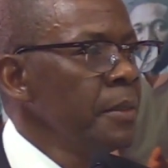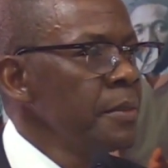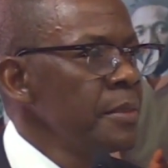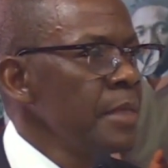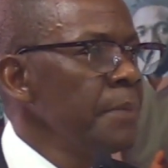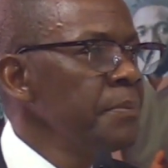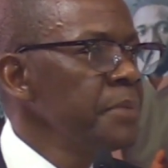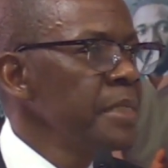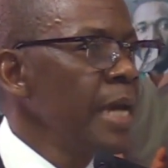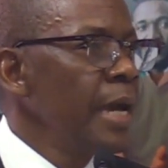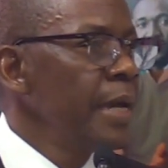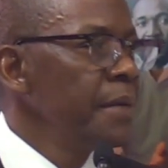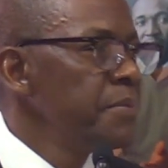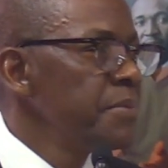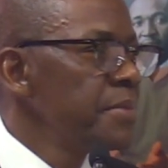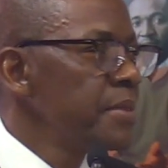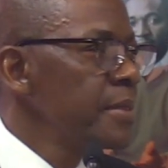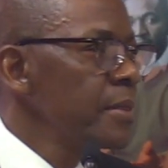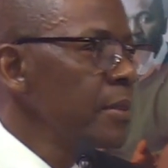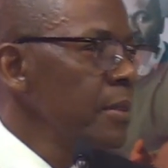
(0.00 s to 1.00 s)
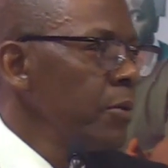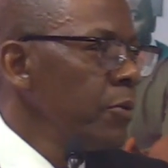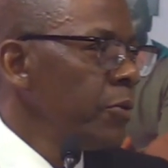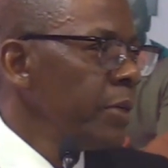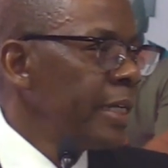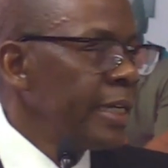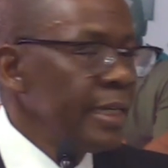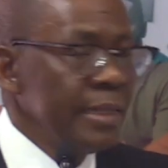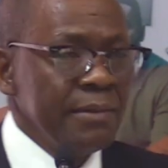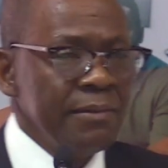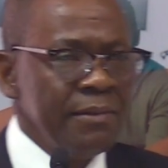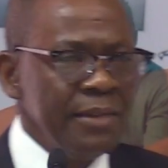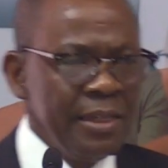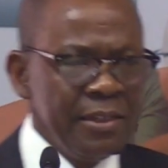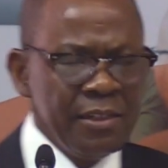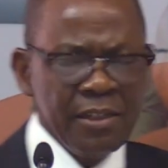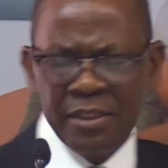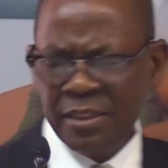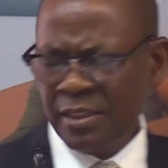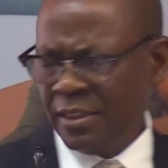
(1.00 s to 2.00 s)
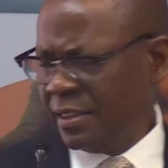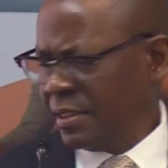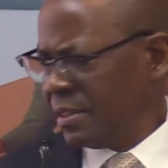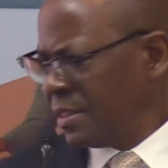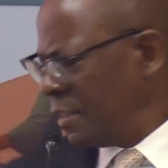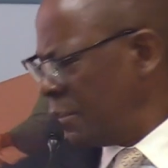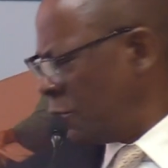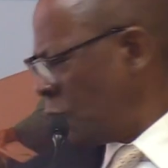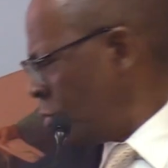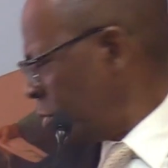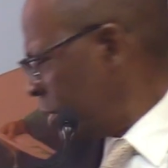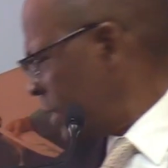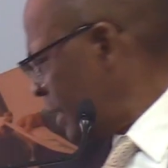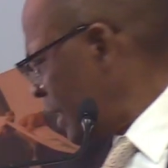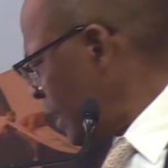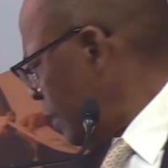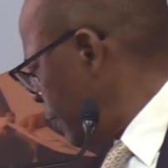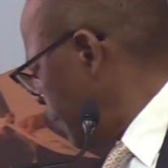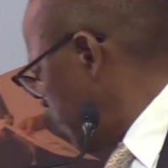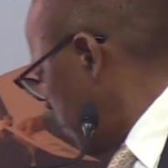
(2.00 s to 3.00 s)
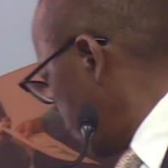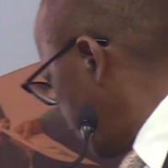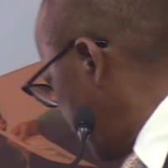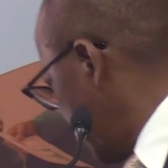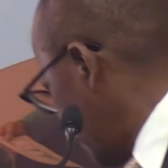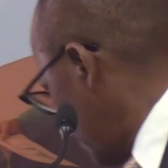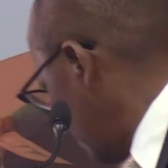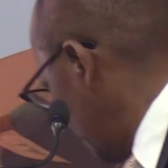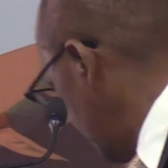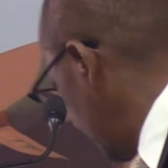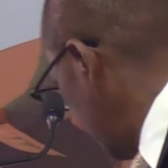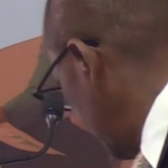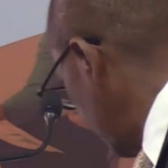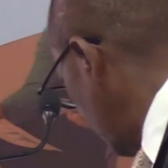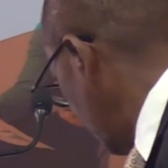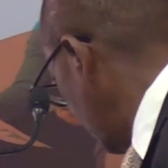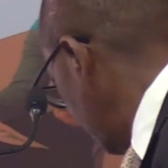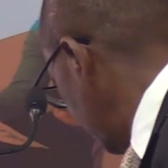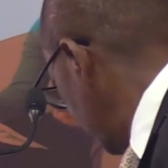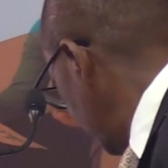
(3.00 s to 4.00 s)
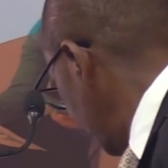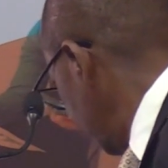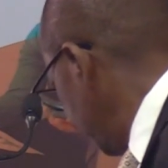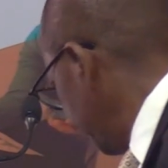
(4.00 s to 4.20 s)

sometimes we get, is it called self-profit? What is it called?